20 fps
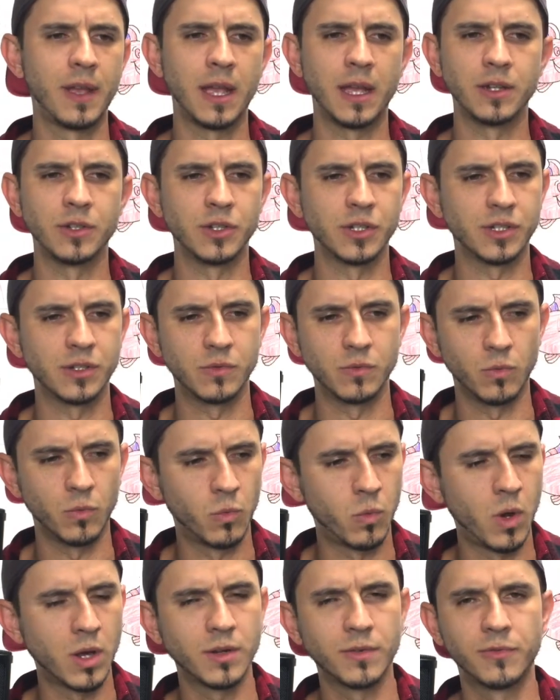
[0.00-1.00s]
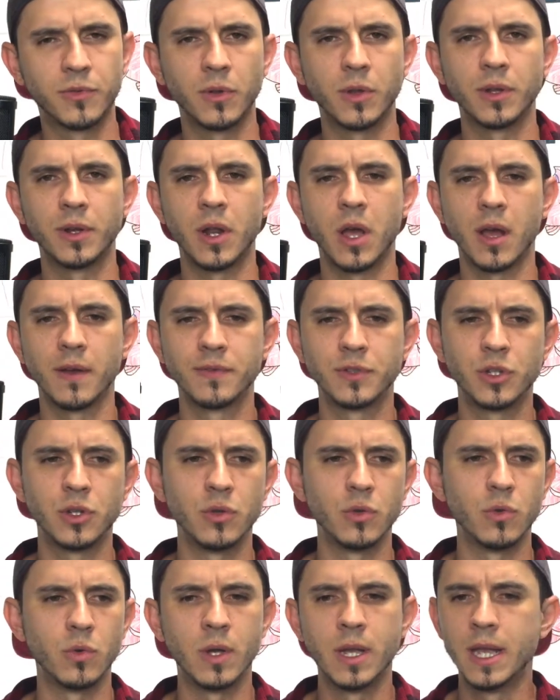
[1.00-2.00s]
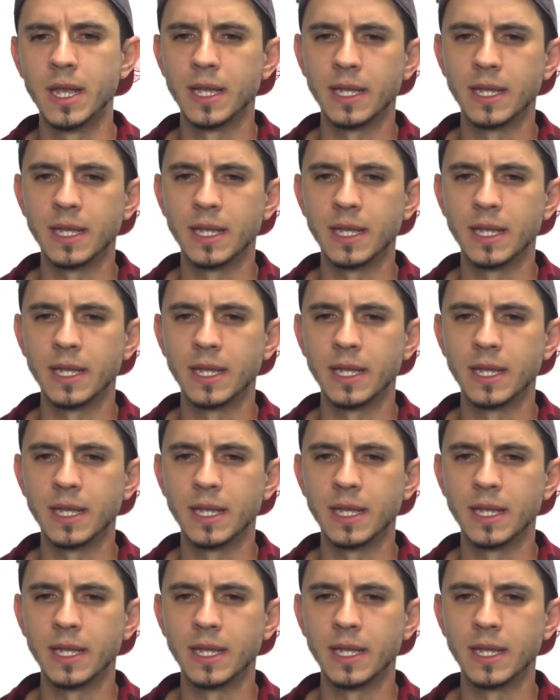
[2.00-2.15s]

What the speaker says: and just wonderful enough to